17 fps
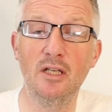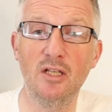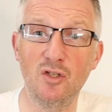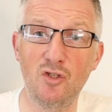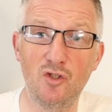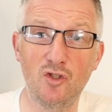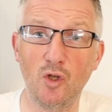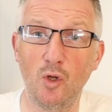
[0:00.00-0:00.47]

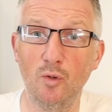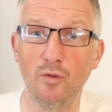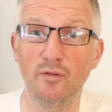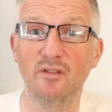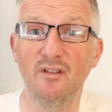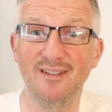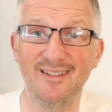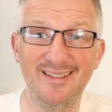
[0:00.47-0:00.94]

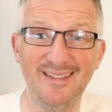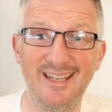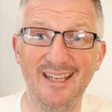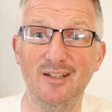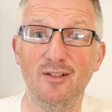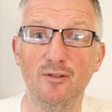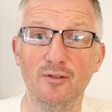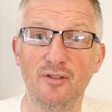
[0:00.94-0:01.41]
Salt
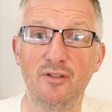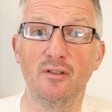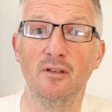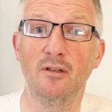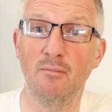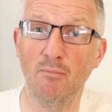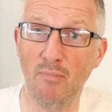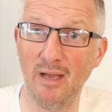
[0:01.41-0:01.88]
kills
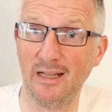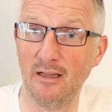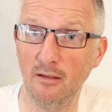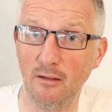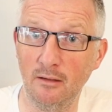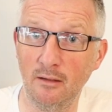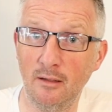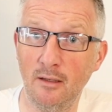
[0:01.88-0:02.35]

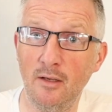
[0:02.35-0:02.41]
metal.